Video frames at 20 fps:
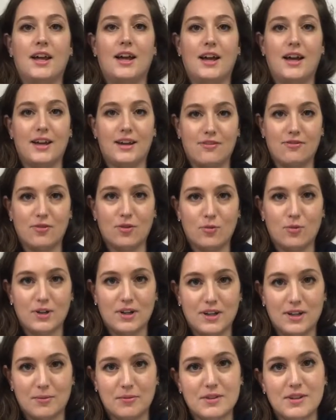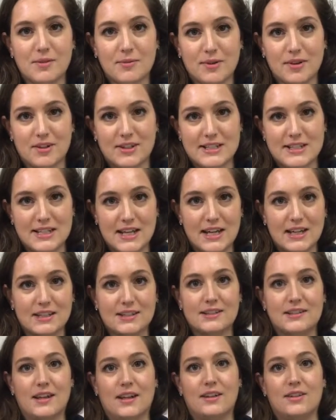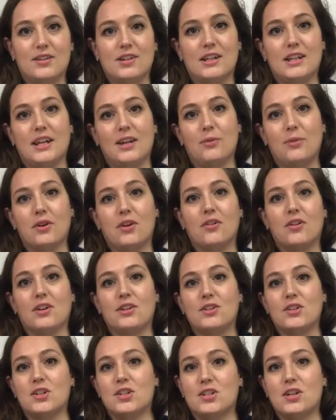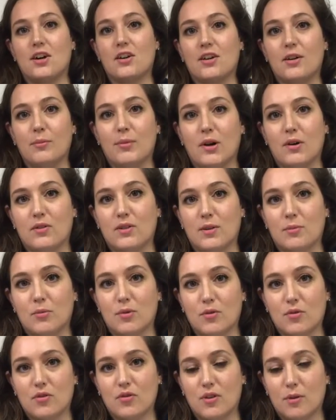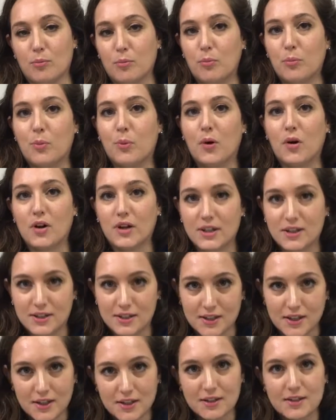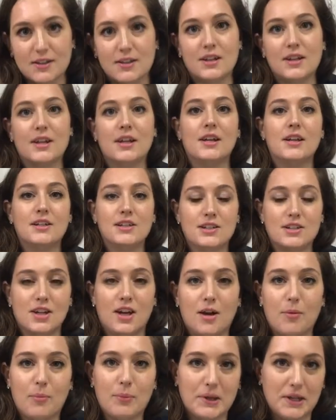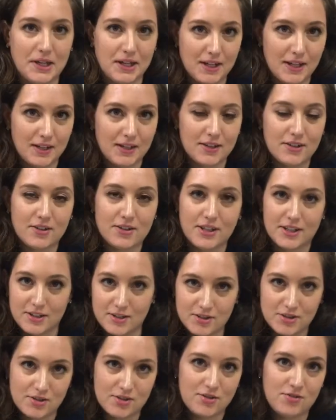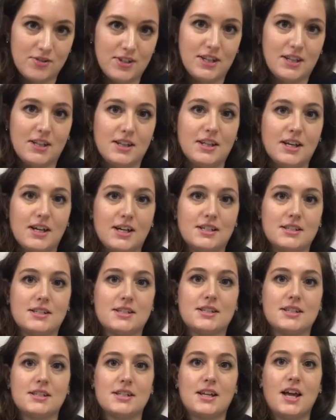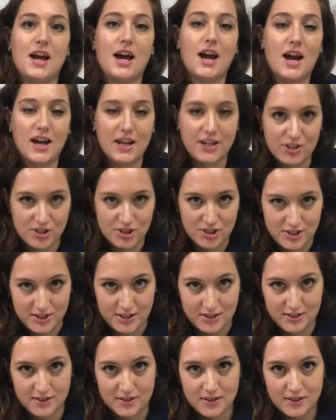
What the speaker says: Hi everyone, I'm Tamara Sachs, and today we're going to talk about the most important topic in our industry, and that's hygiene.